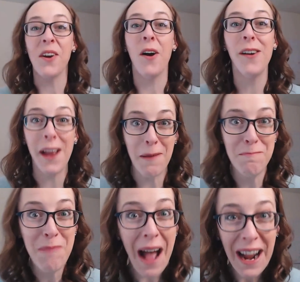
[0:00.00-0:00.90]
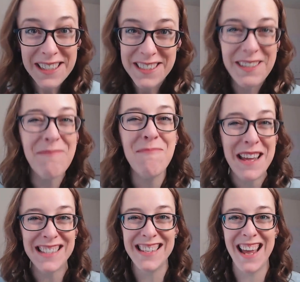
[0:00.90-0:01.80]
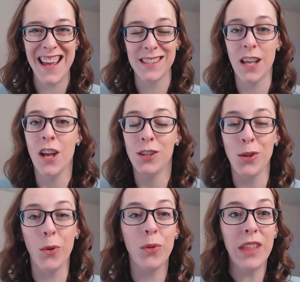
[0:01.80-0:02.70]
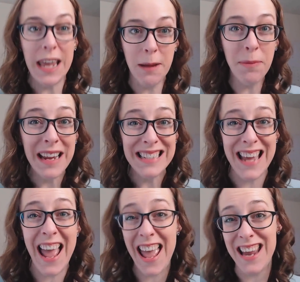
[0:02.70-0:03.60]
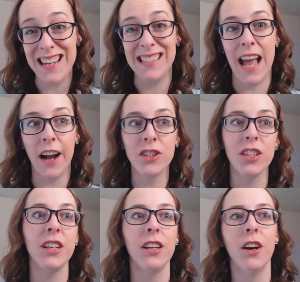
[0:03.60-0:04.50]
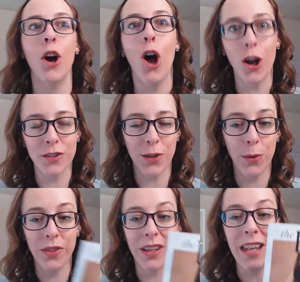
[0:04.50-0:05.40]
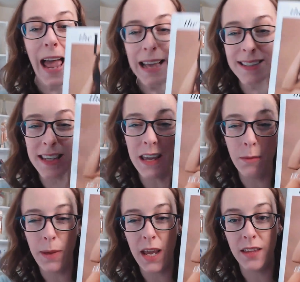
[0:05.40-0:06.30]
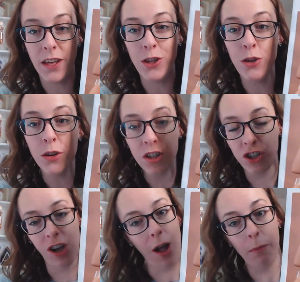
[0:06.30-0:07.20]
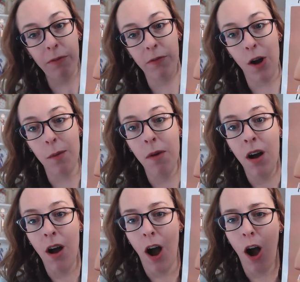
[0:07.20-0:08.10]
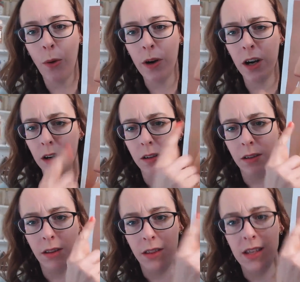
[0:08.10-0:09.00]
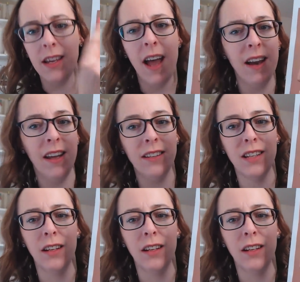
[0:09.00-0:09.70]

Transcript: Okay, back to business. So campaign 10 is actually also the last campaign that you could shop from our The Edit